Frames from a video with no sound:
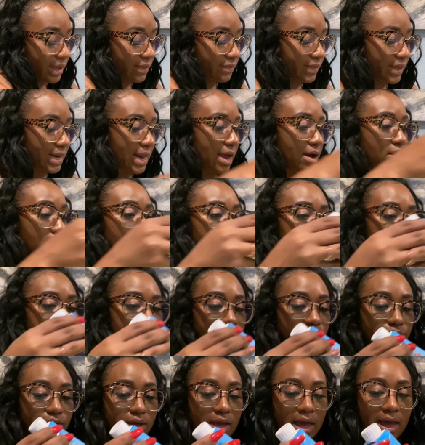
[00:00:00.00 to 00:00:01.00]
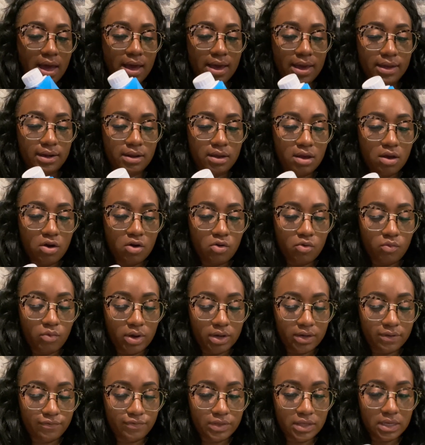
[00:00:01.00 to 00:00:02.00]
And then I also got
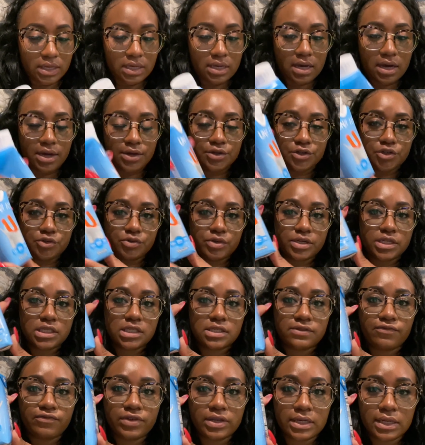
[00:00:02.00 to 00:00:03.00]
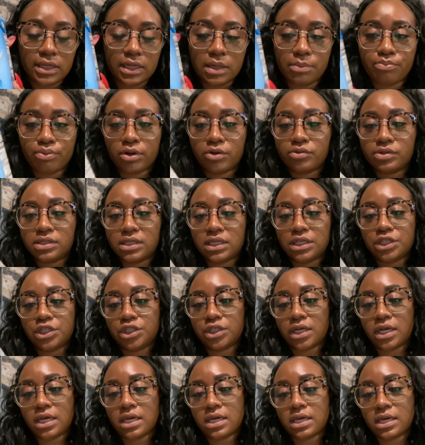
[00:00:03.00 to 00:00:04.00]
one of the Unjury's vanilla protein
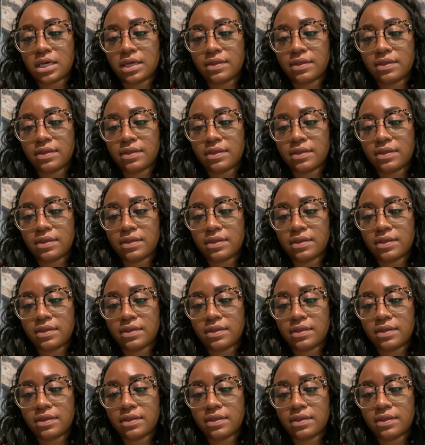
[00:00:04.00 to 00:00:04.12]
shake,